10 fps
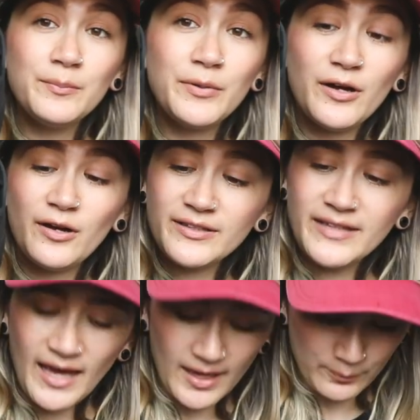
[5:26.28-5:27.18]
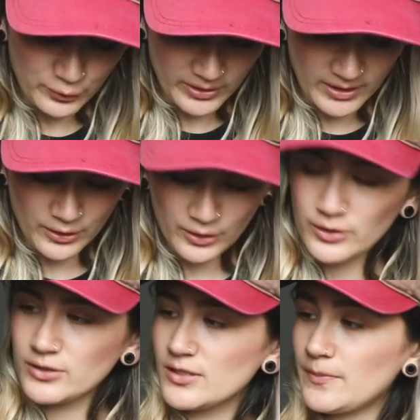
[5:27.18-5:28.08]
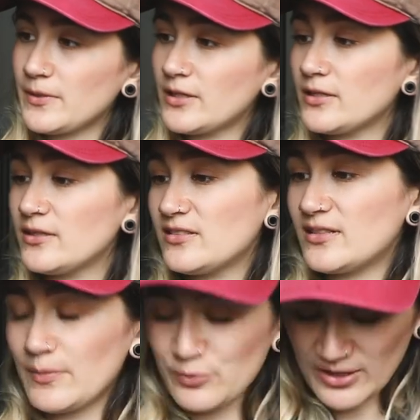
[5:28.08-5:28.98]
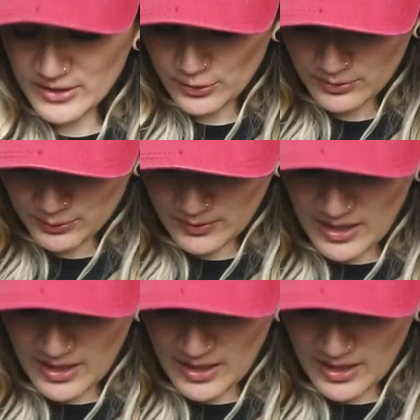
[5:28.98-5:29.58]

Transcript: But yeah, pretty good because they're brand new as